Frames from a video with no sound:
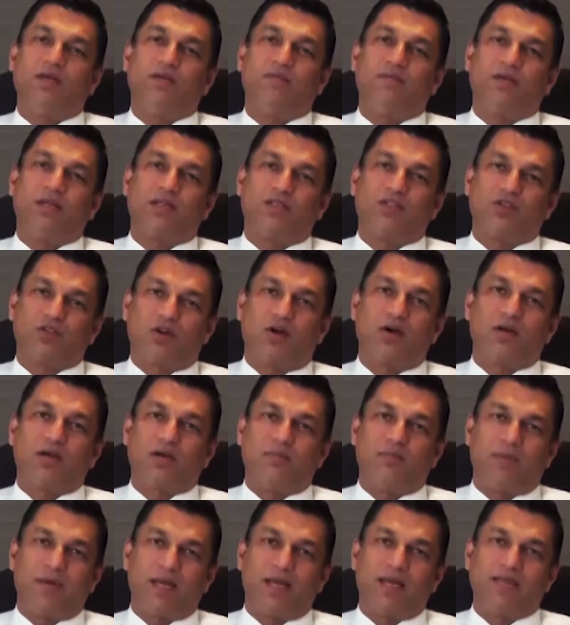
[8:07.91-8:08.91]
even a
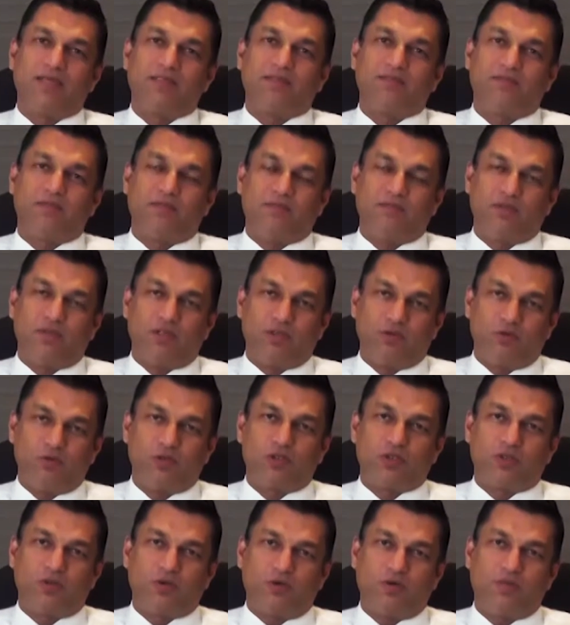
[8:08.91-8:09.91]
stronger brands we will do
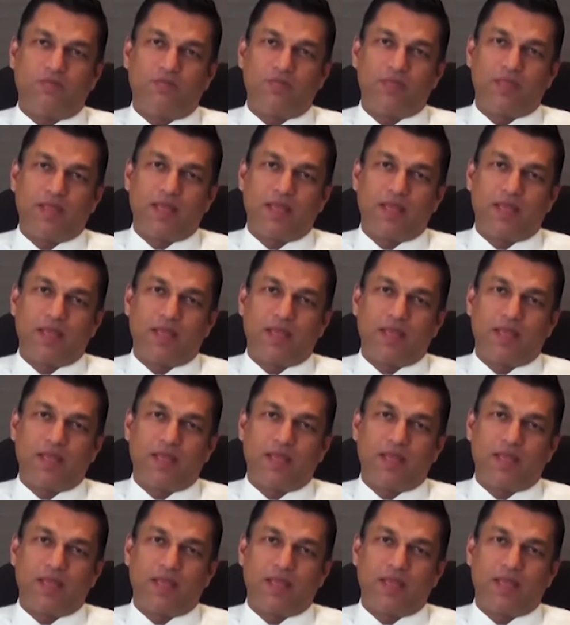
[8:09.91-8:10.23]
so